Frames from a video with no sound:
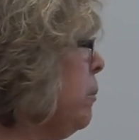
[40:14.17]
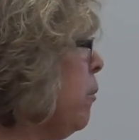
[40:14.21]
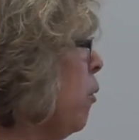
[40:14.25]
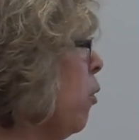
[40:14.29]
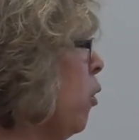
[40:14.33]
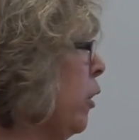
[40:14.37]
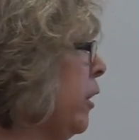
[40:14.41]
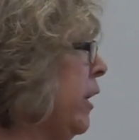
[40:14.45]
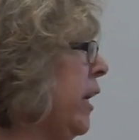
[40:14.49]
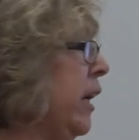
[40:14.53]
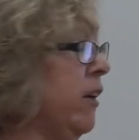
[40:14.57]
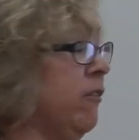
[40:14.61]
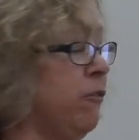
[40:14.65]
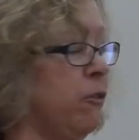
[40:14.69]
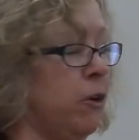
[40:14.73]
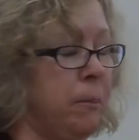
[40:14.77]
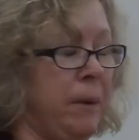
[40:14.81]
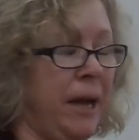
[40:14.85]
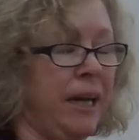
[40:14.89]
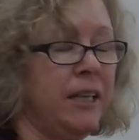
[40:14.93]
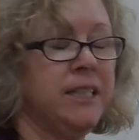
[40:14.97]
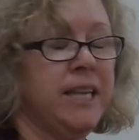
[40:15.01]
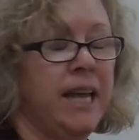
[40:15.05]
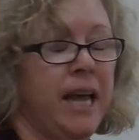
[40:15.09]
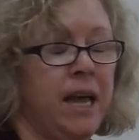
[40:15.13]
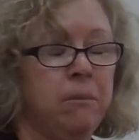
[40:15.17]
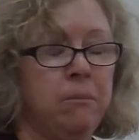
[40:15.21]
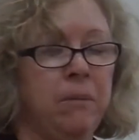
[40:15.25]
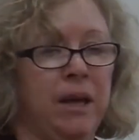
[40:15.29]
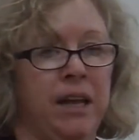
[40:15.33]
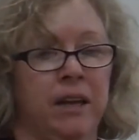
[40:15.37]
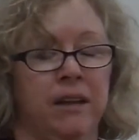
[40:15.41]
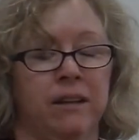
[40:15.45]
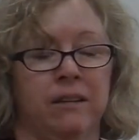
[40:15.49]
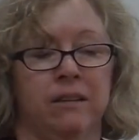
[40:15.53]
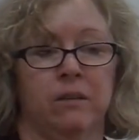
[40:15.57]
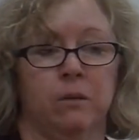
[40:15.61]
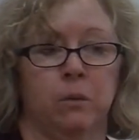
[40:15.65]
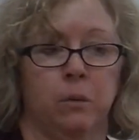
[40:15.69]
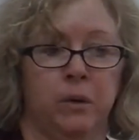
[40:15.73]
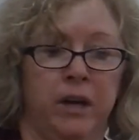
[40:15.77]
morning for about 10 minutes,